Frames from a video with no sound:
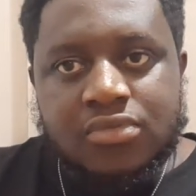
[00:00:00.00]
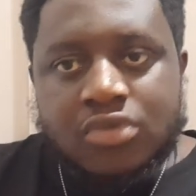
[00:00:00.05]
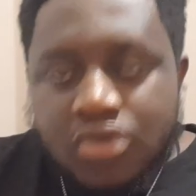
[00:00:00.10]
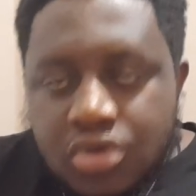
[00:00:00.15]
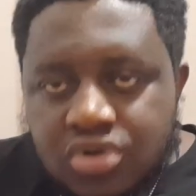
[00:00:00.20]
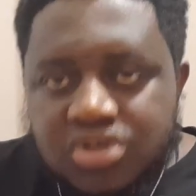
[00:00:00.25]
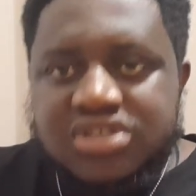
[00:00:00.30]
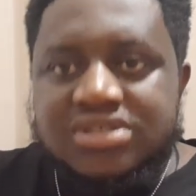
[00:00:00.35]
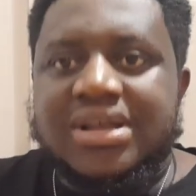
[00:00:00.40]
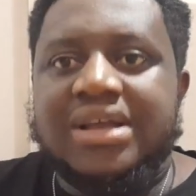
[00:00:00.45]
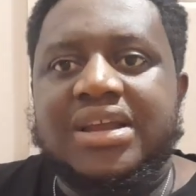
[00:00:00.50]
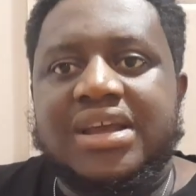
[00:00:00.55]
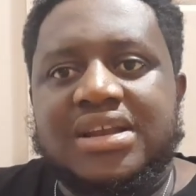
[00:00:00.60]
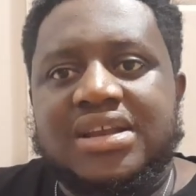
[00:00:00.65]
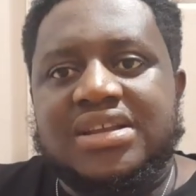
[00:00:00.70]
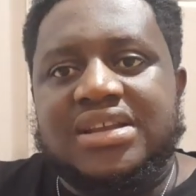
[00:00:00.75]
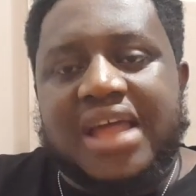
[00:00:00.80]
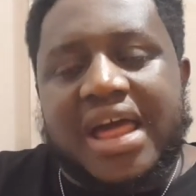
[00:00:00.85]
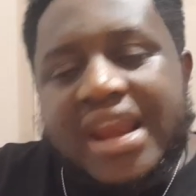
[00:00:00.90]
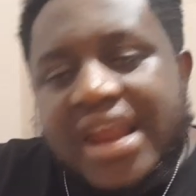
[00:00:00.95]
You started
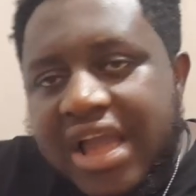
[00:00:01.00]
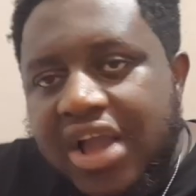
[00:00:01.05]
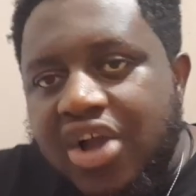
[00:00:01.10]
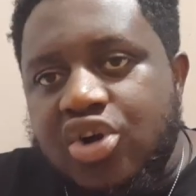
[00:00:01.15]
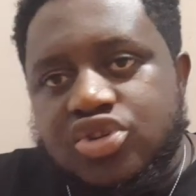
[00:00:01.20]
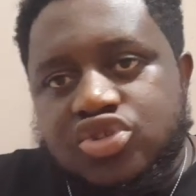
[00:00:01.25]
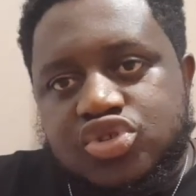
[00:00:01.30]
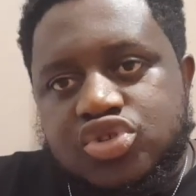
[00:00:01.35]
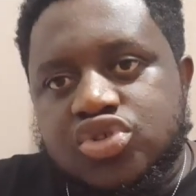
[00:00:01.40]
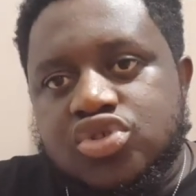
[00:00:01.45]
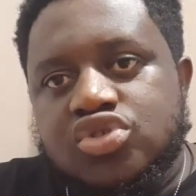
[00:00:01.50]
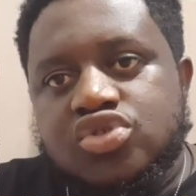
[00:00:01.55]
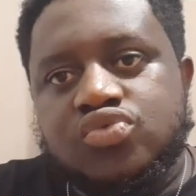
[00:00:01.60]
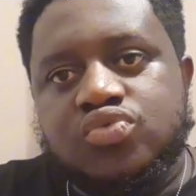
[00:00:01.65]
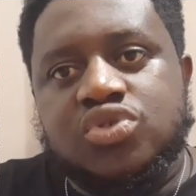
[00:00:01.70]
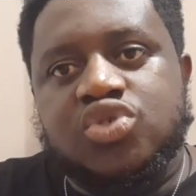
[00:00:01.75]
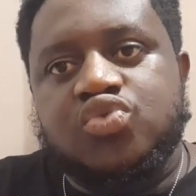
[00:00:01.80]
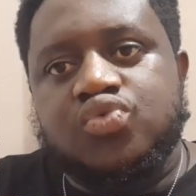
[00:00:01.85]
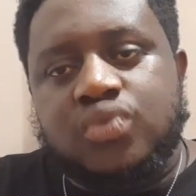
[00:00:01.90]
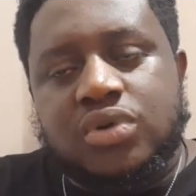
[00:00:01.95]
it, and I continued
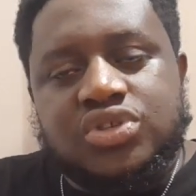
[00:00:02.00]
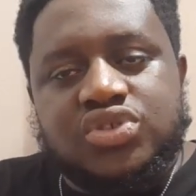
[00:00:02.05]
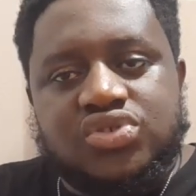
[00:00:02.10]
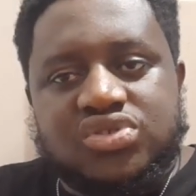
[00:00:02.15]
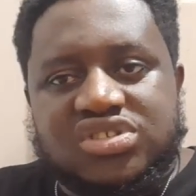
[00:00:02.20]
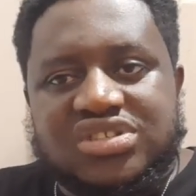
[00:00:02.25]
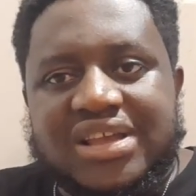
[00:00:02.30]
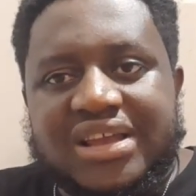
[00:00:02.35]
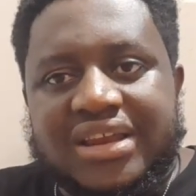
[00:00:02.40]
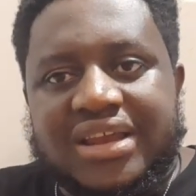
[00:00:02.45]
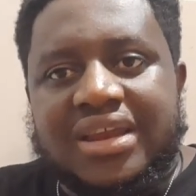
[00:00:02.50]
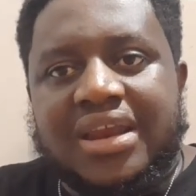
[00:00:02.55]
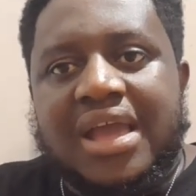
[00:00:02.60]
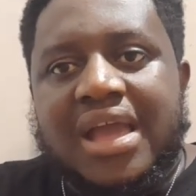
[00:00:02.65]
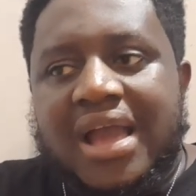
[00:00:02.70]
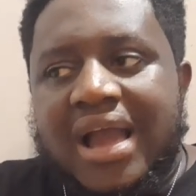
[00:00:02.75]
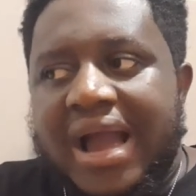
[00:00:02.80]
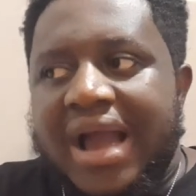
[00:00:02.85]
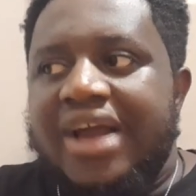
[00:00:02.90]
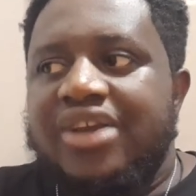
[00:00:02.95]
with what you started,
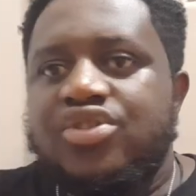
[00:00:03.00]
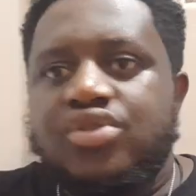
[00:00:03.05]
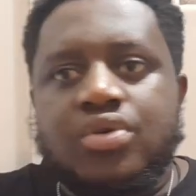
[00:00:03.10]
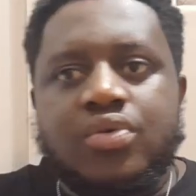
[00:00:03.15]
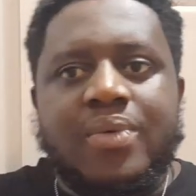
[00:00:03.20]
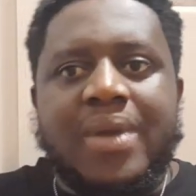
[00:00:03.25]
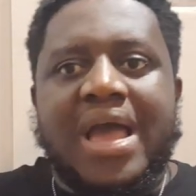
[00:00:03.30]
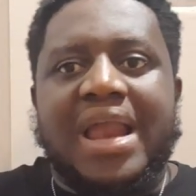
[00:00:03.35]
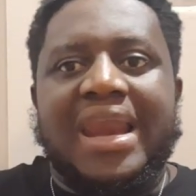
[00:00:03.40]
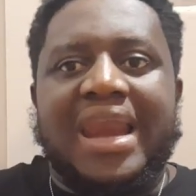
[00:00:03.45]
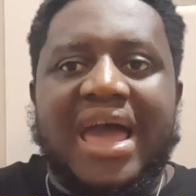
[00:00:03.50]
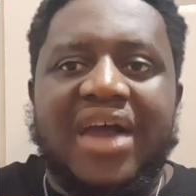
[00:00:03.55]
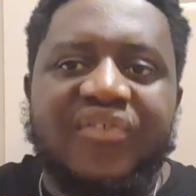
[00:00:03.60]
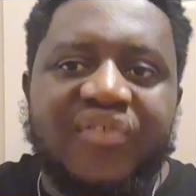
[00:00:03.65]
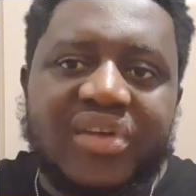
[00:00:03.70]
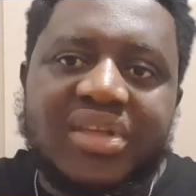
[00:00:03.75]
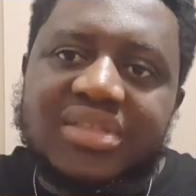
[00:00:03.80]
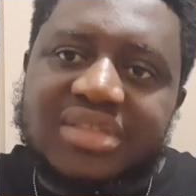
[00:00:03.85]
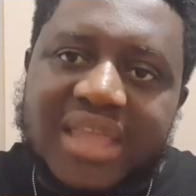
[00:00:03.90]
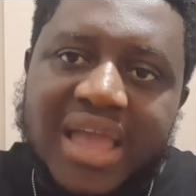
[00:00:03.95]
and you were
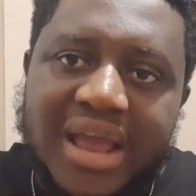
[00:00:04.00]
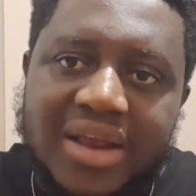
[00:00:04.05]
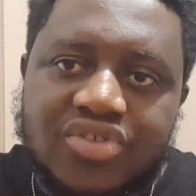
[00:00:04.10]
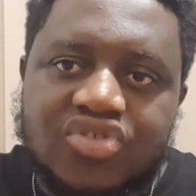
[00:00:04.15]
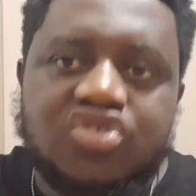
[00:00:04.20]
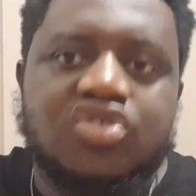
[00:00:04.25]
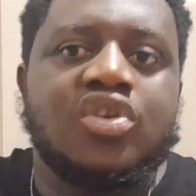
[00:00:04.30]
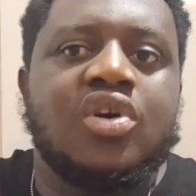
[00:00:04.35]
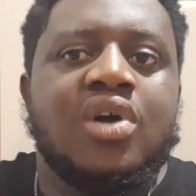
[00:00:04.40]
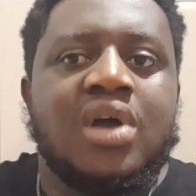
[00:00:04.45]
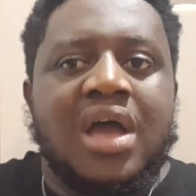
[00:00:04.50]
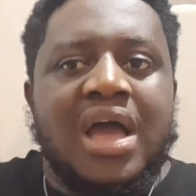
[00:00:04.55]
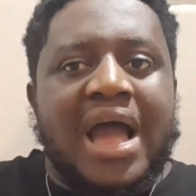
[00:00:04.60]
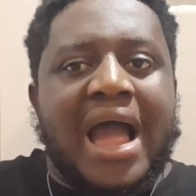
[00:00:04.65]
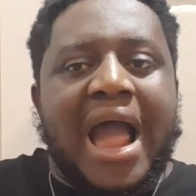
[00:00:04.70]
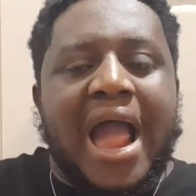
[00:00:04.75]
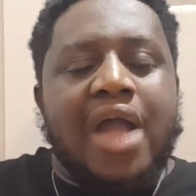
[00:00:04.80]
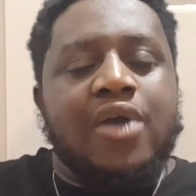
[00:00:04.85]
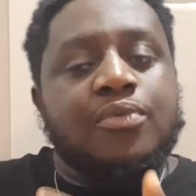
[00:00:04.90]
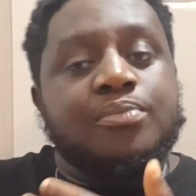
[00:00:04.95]
laughing then. So
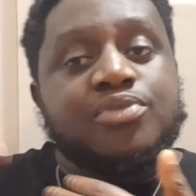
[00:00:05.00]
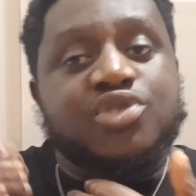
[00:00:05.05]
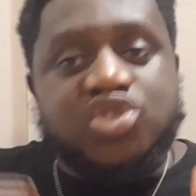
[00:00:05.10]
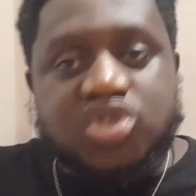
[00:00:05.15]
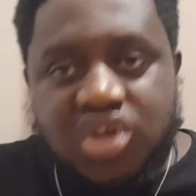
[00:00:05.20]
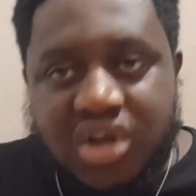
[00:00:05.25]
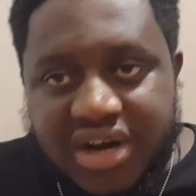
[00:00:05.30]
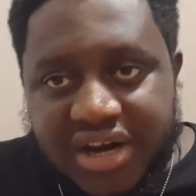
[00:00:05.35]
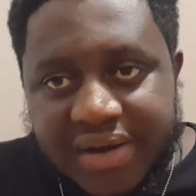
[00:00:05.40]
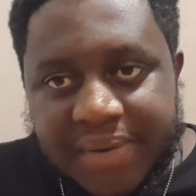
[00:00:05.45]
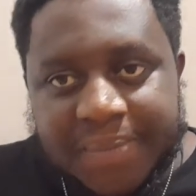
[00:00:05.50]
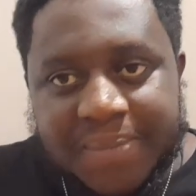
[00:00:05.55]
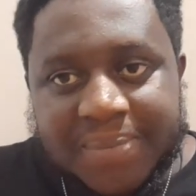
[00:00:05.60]
I'm sorry.